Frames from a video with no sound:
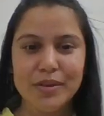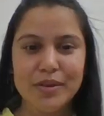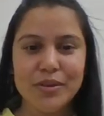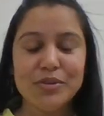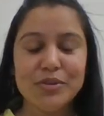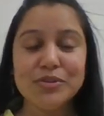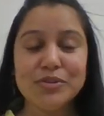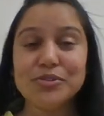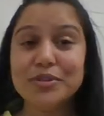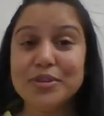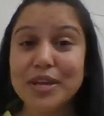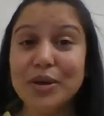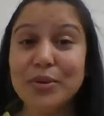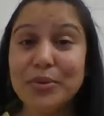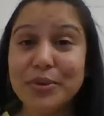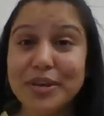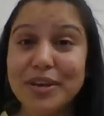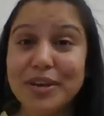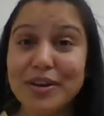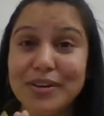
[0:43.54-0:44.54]
So now
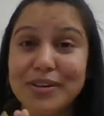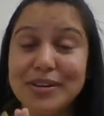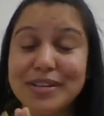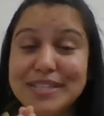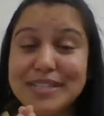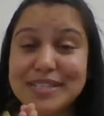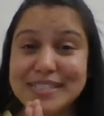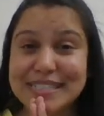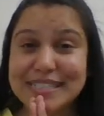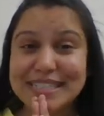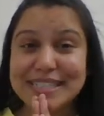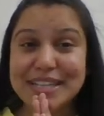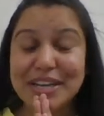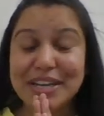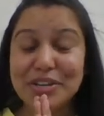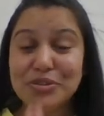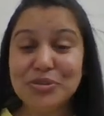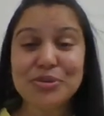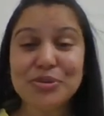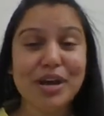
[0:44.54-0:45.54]
here, let's see the
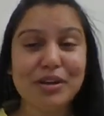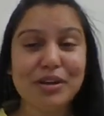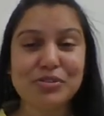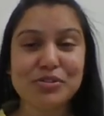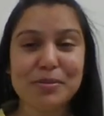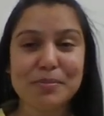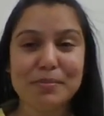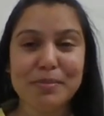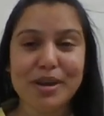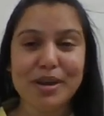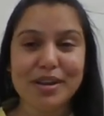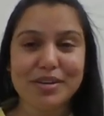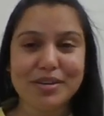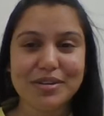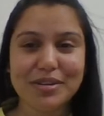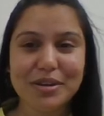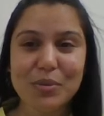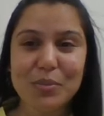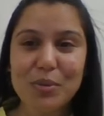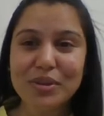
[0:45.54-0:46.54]
introduction part.
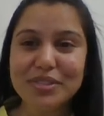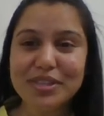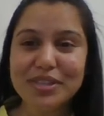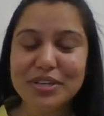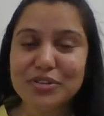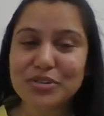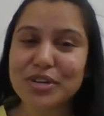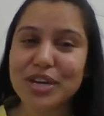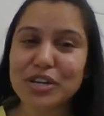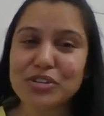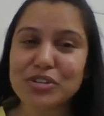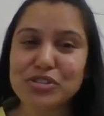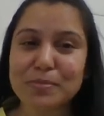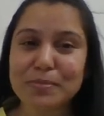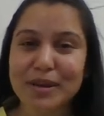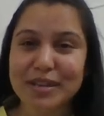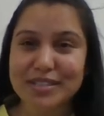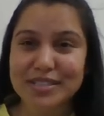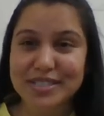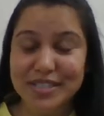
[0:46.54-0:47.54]
Now what the introduction
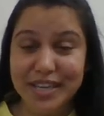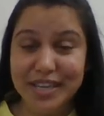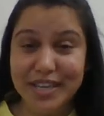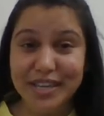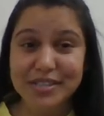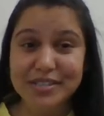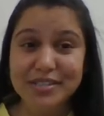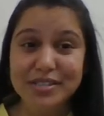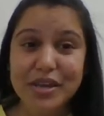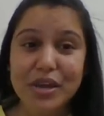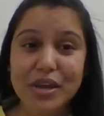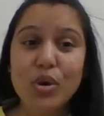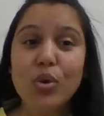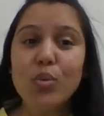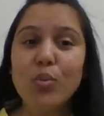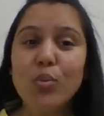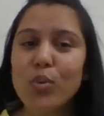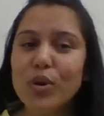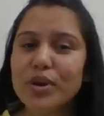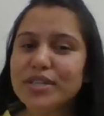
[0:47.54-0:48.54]
part says,
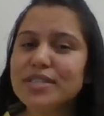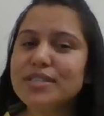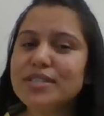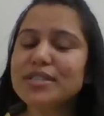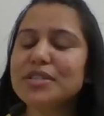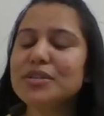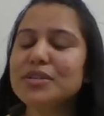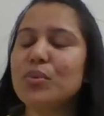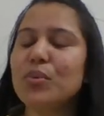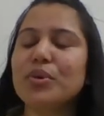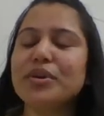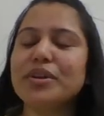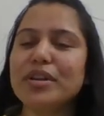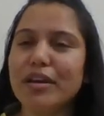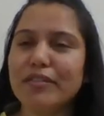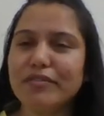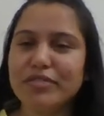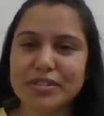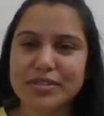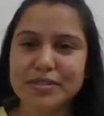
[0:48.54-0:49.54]
what is an oral
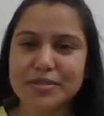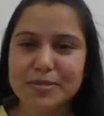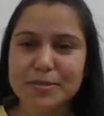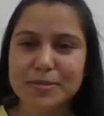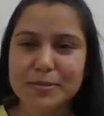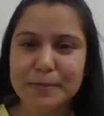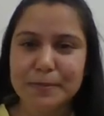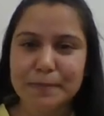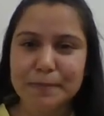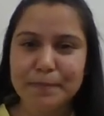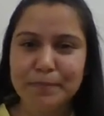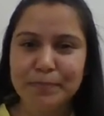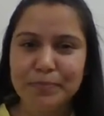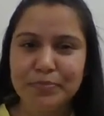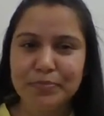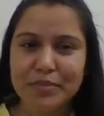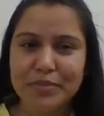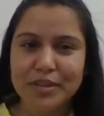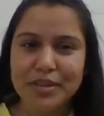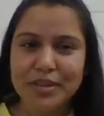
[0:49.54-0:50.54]
evidence?
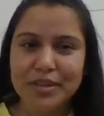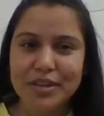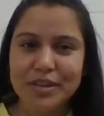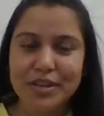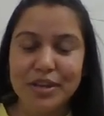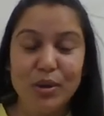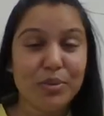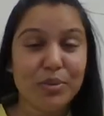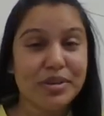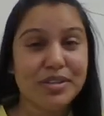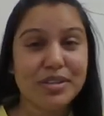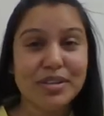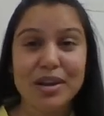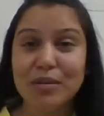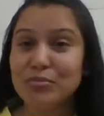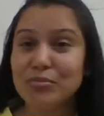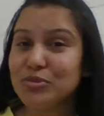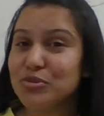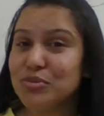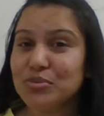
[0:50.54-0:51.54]
Now when it
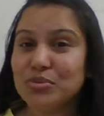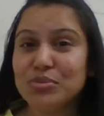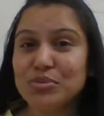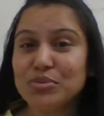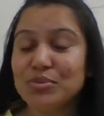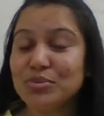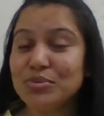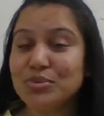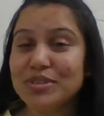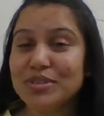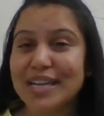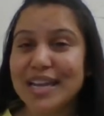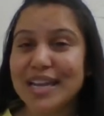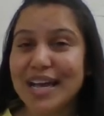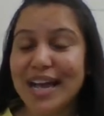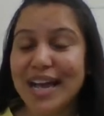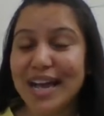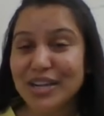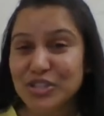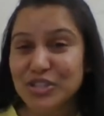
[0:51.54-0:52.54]
comes to
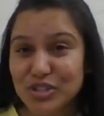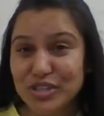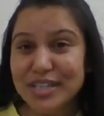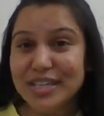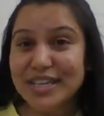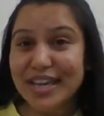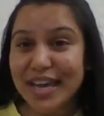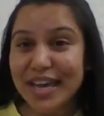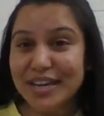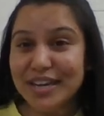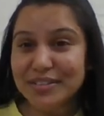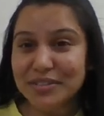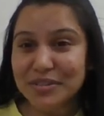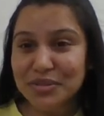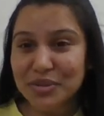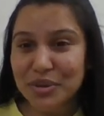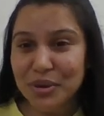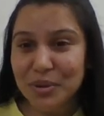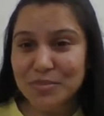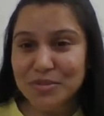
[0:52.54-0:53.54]
actually getting the
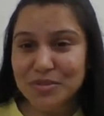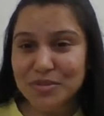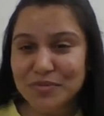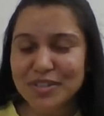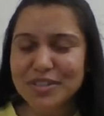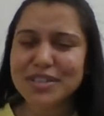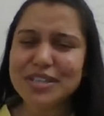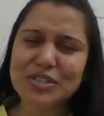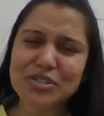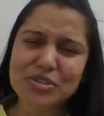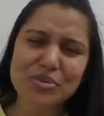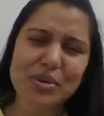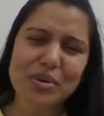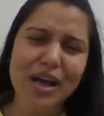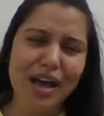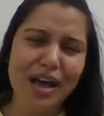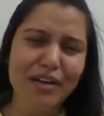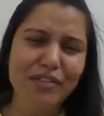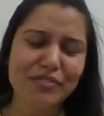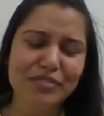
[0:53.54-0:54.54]
terms, we need to
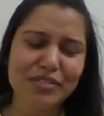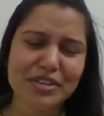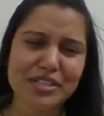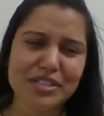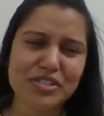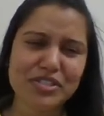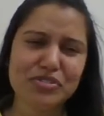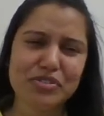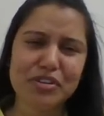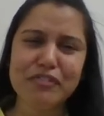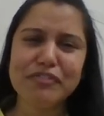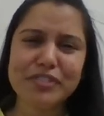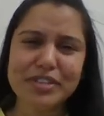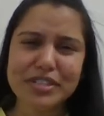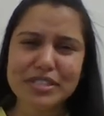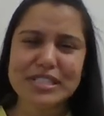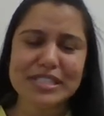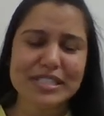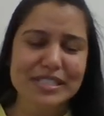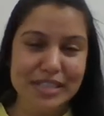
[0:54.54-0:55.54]
have its
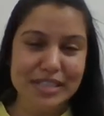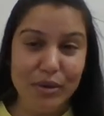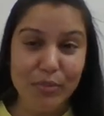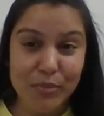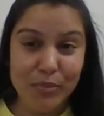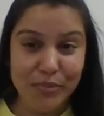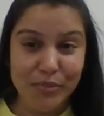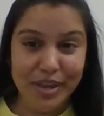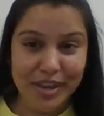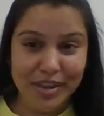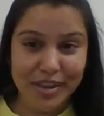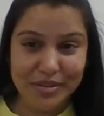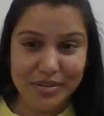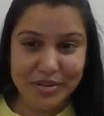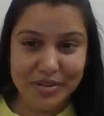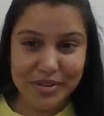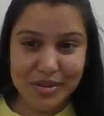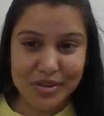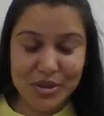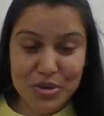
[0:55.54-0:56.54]
reference somewhere.
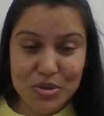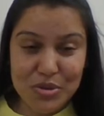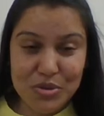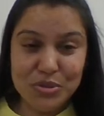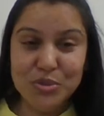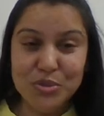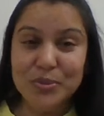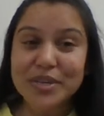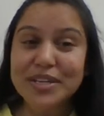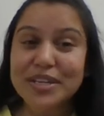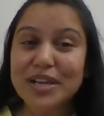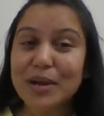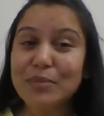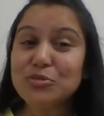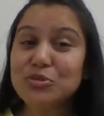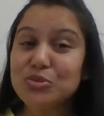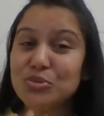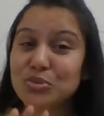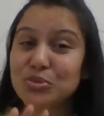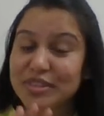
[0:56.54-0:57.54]
So when it
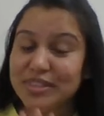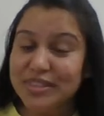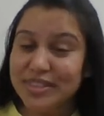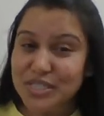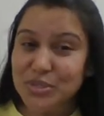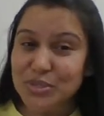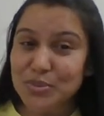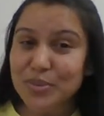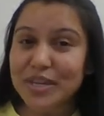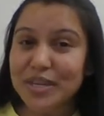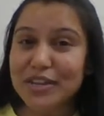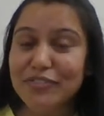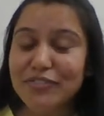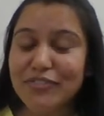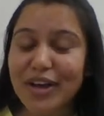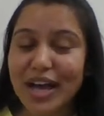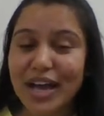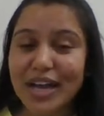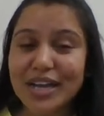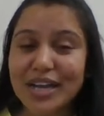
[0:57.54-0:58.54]
comes to this very
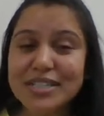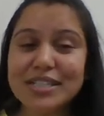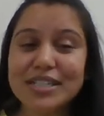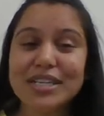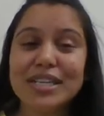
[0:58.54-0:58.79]
fact,